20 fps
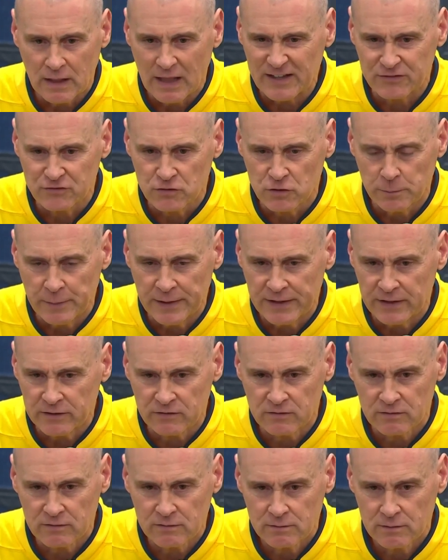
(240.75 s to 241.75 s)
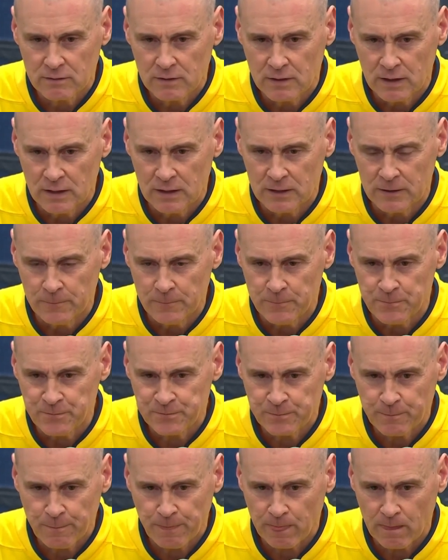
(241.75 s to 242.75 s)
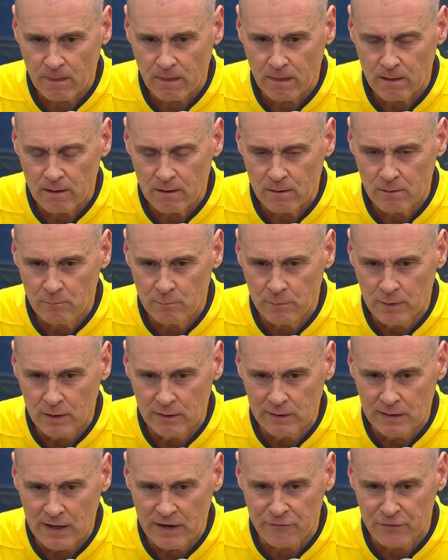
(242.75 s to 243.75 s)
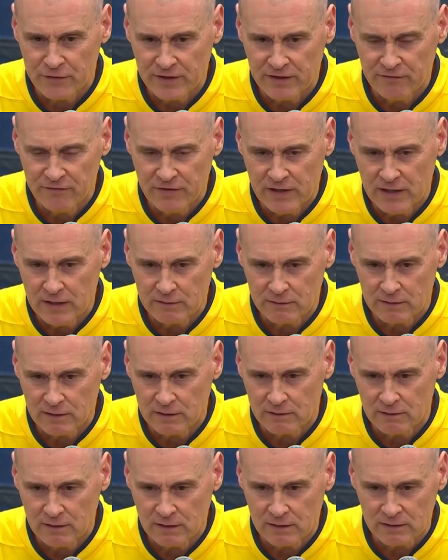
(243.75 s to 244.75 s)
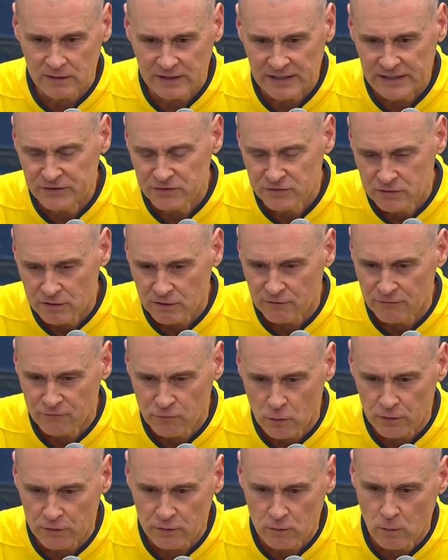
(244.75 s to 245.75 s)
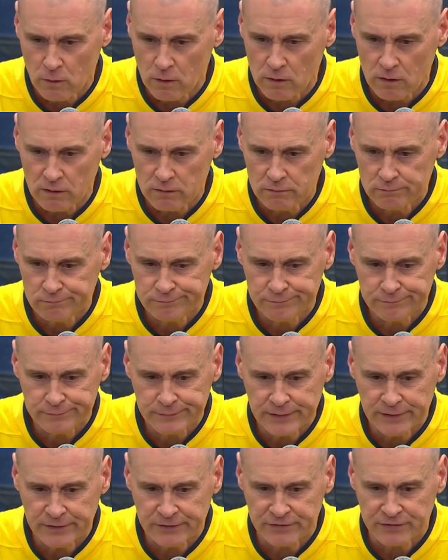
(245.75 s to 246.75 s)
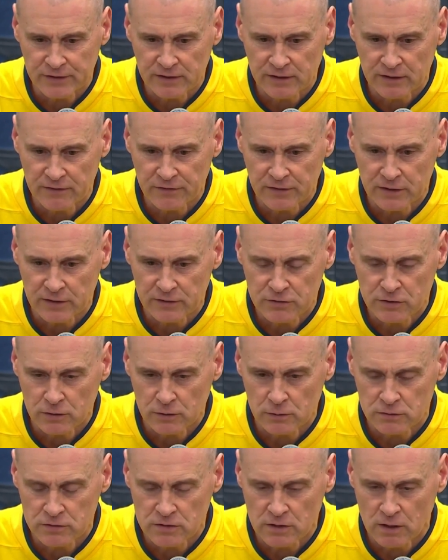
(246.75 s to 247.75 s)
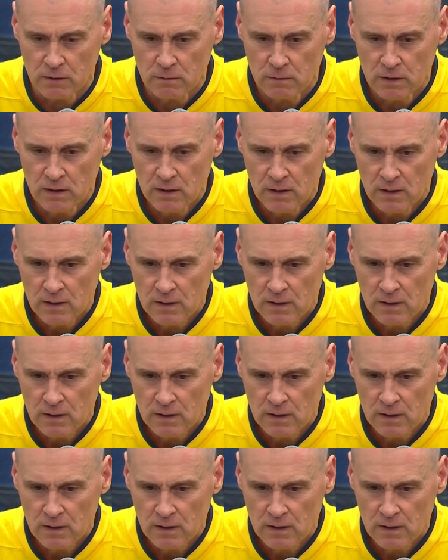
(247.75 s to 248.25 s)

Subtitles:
in the last 2 minutes. But every event that leads to the fourth quarter is significant too. So,